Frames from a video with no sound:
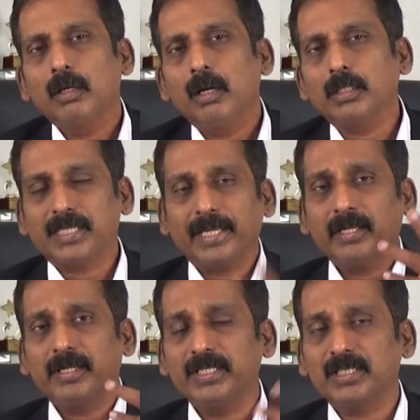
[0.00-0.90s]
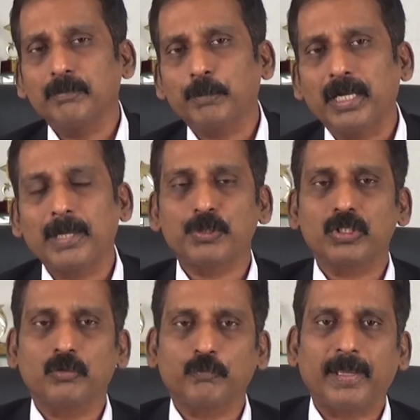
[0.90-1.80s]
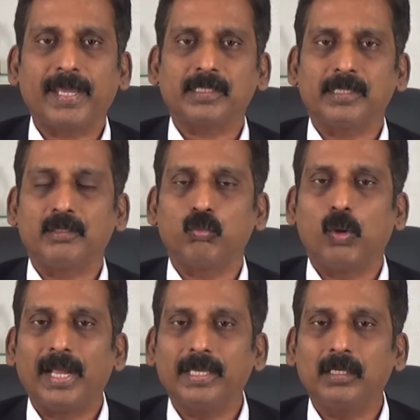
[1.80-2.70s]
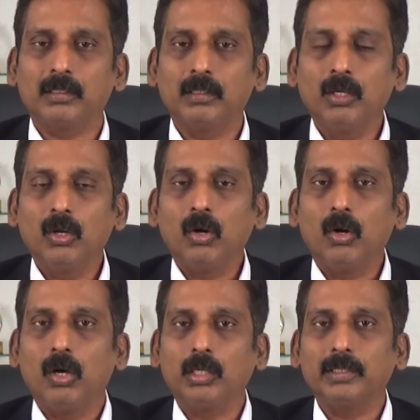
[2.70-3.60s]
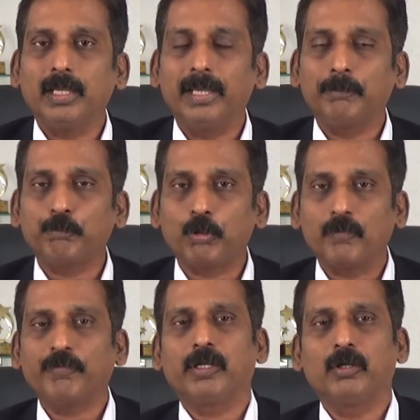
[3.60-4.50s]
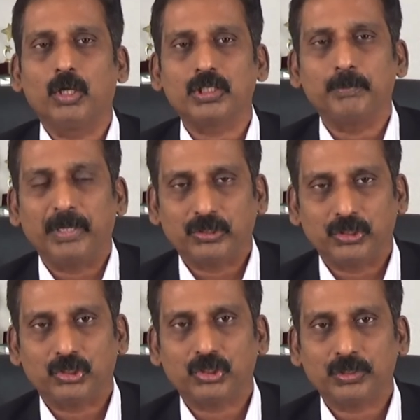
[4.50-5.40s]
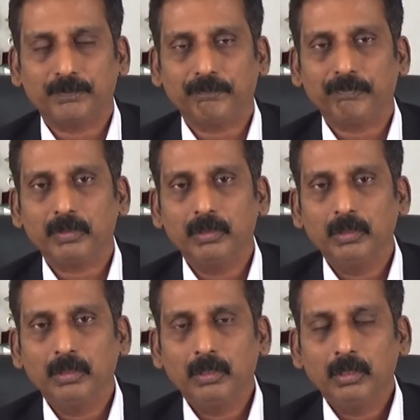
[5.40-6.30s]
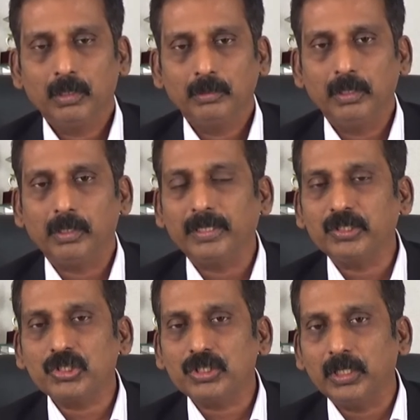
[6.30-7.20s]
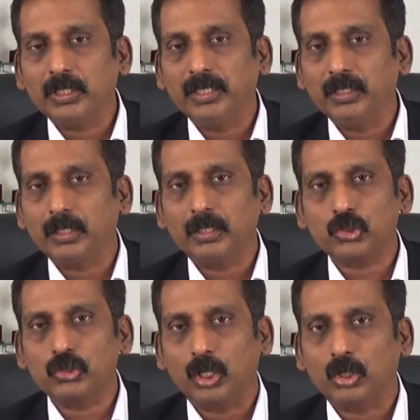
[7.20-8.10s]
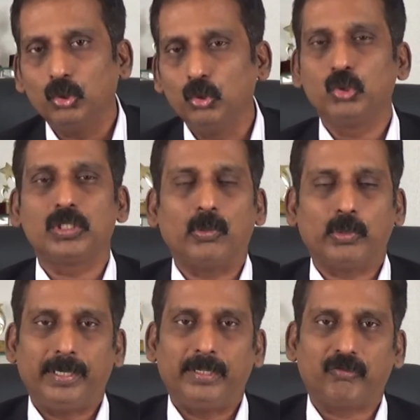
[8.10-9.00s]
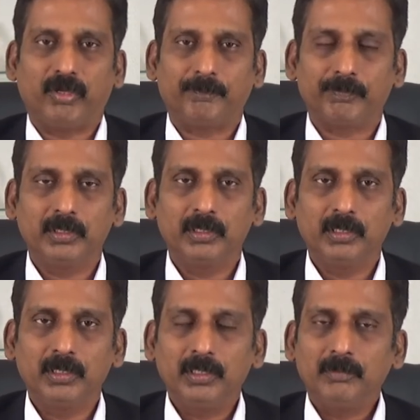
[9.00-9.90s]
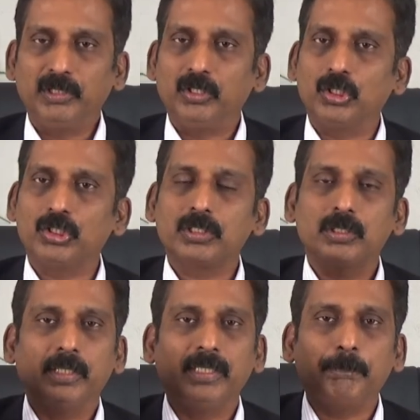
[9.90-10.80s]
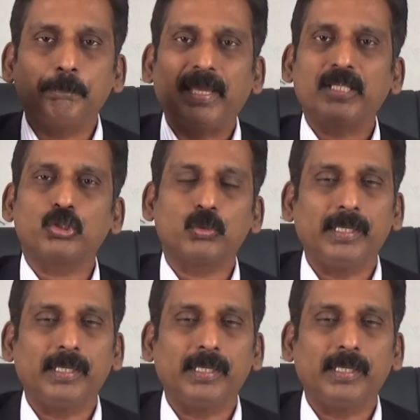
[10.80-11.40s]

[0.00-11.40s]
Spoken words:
A second reason perhaps is the fact that while on a profit and loss basis, the registered dealer does not lose out anything because he pays